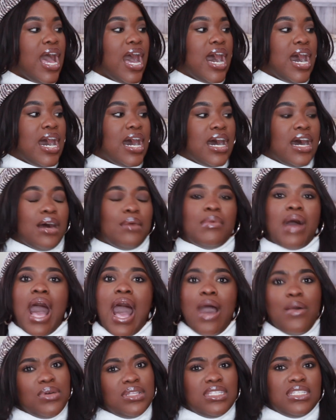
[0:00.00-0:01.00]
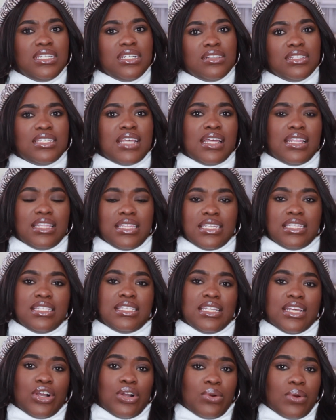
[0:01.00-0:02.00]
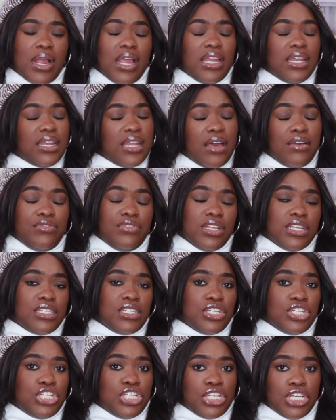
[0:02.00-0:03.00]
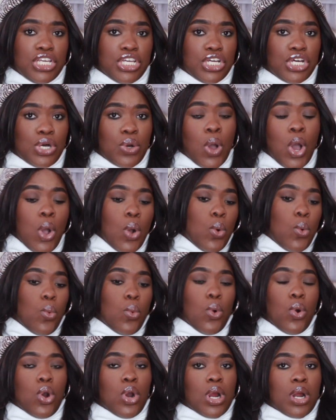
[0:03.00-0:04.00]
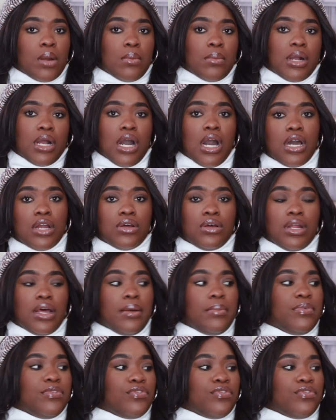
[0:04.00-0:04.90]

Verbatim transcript: Um, I would still say that this is a great Netflix and chill, warm, cuddled up